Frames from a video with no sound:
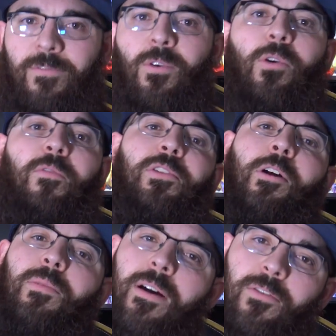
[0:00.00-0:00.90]
If you want to go for the
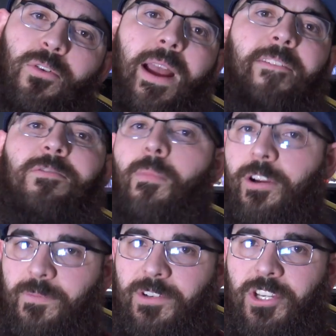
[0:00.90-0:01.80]
armed hovercrafts,
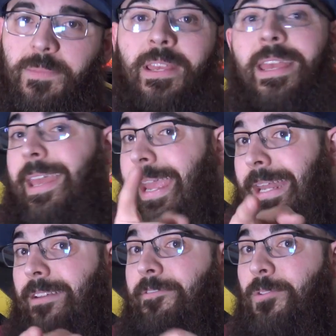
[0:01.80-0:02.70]
marksmanships, and
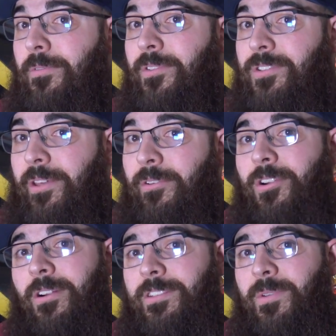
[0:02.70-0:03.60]
a few of those other
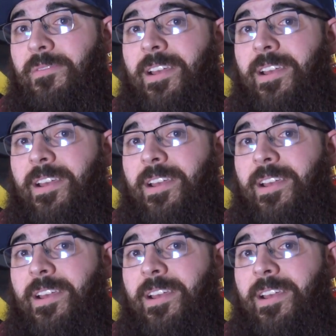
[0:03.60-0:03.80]
cards that we've